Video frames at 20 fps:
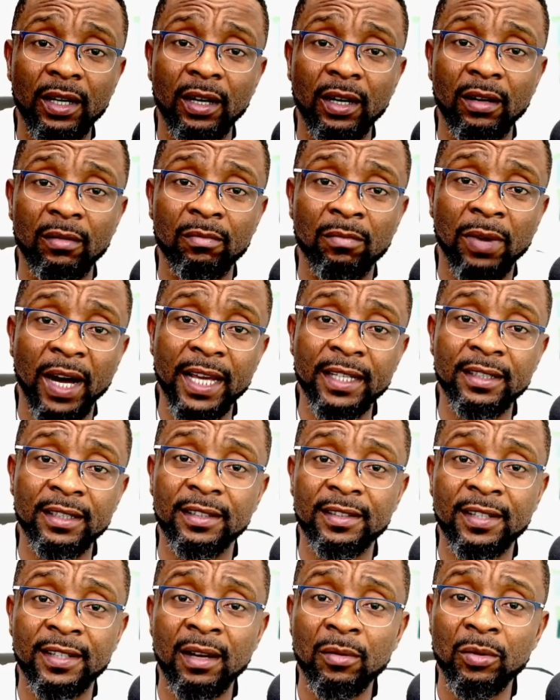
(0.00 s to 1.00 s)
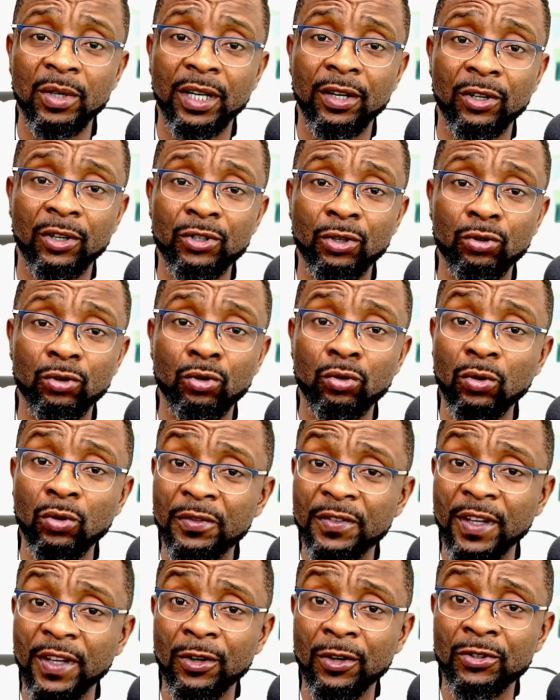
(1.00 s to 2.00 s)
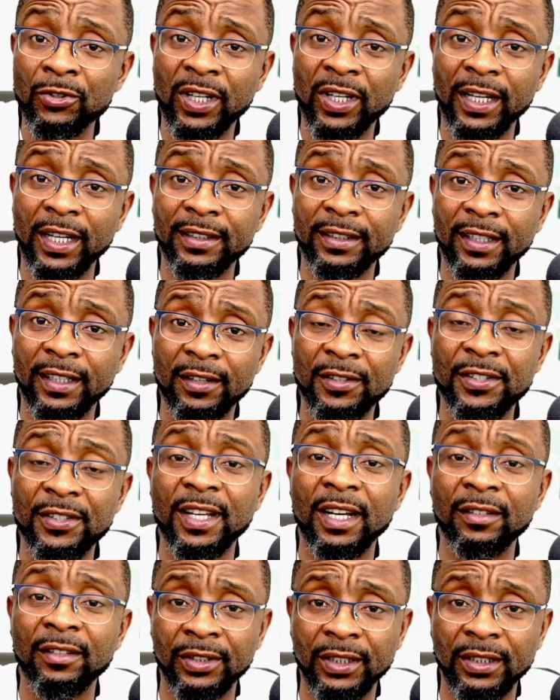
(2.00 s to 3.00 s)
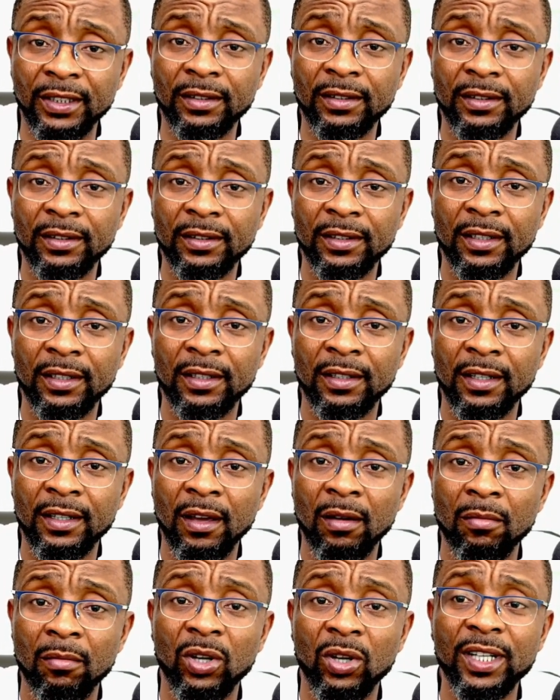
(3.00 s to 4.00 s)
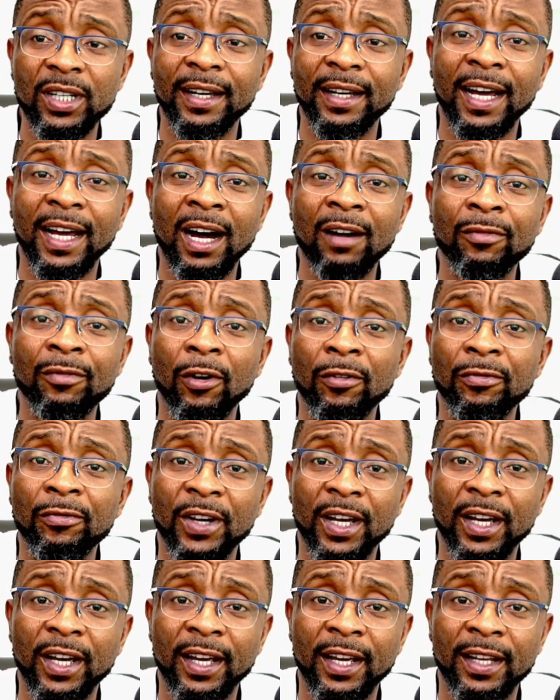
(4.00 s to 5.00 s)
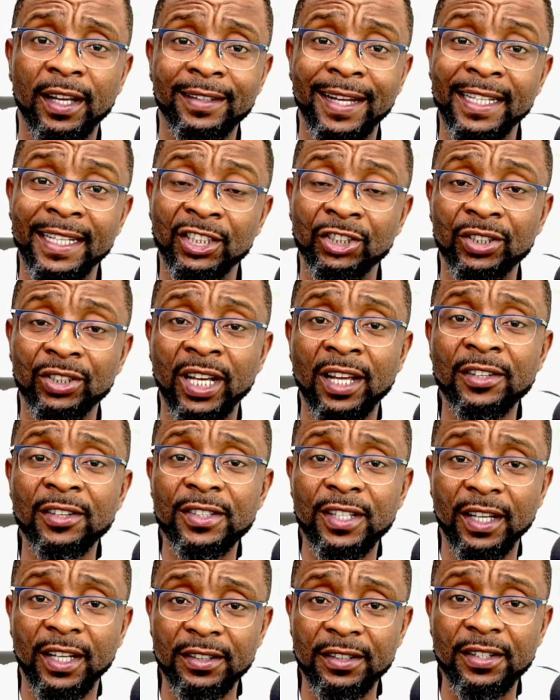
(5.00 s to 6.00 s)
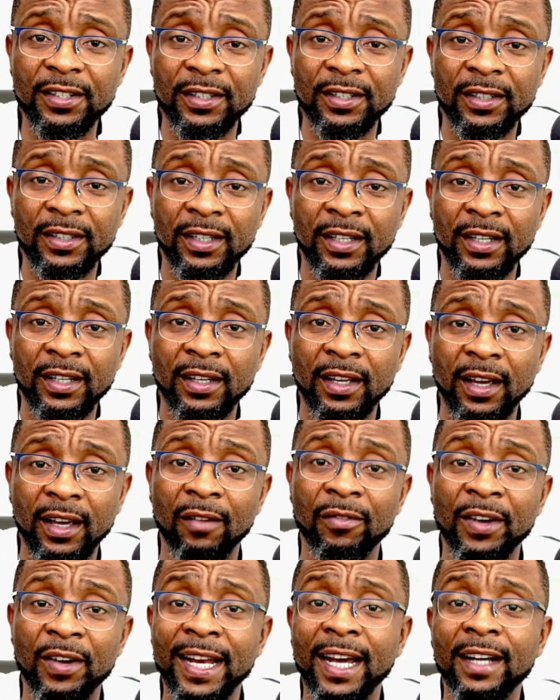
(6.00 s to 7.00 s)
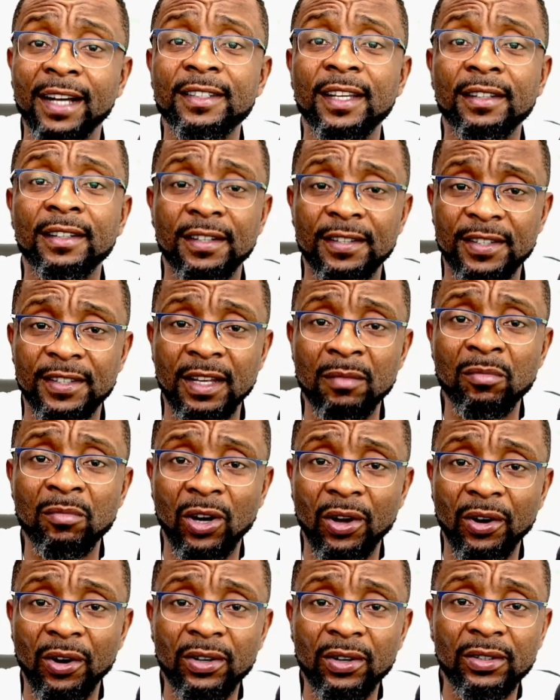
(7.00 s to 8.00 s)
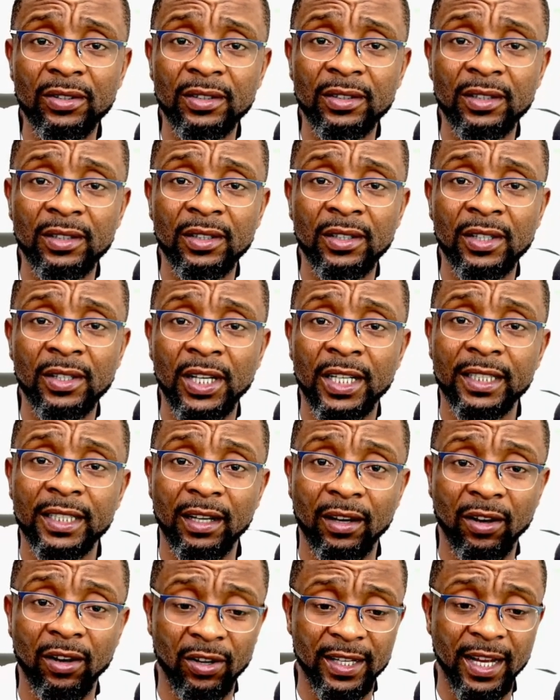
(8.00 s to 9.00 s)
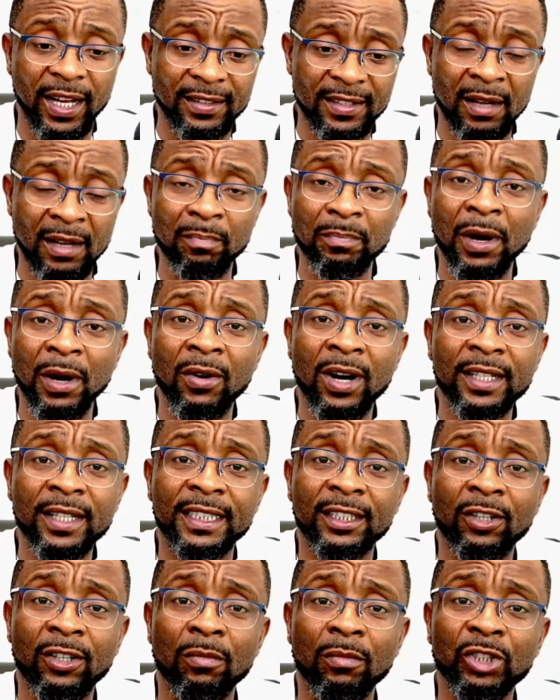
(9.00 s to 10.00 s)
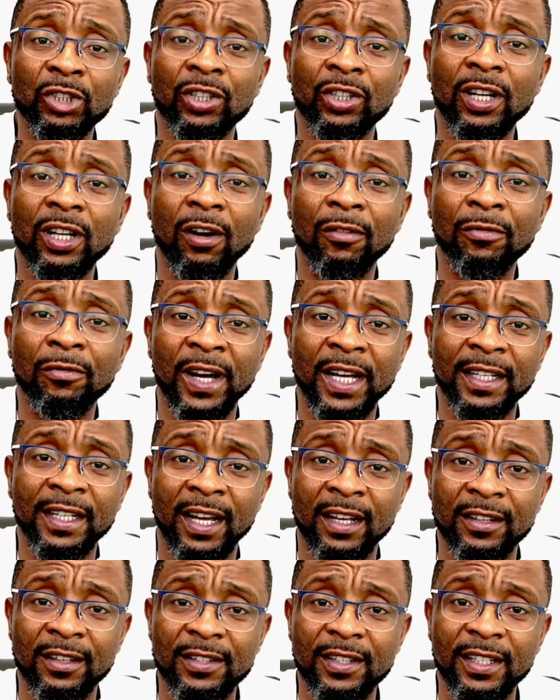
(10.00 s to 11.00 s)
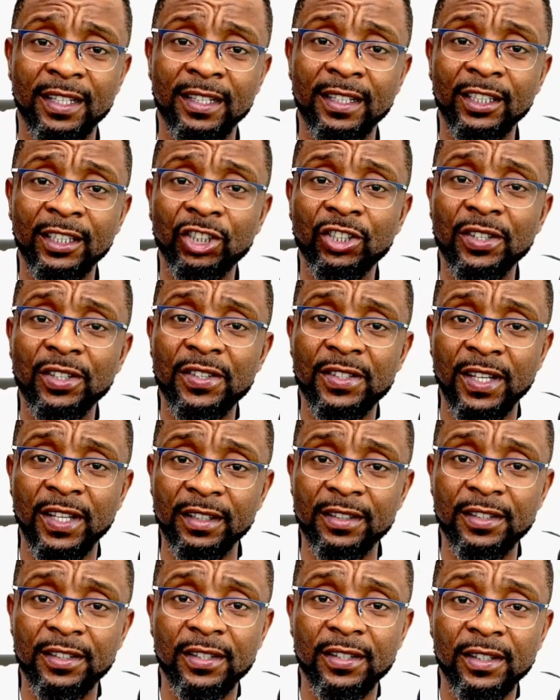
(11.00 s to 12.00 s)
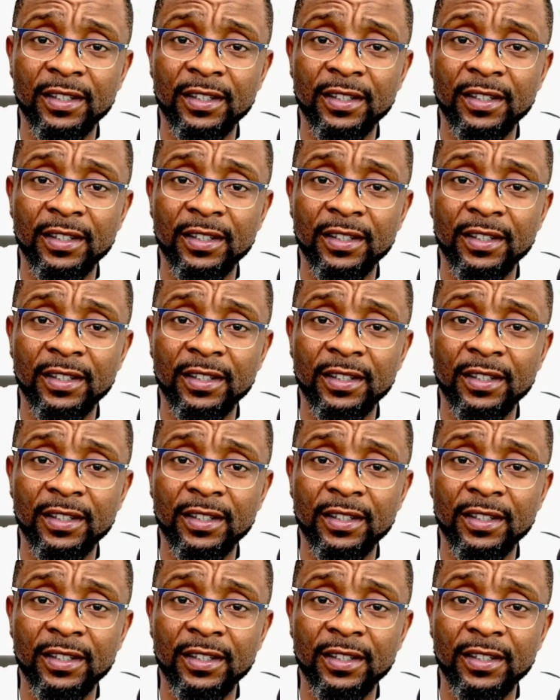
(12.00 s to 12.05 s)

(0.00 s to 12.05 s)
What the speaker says: By the time we got to 2007, more than half of Nigerian states have enacted the same law. The law that empowered the Commissioner of Finance in each state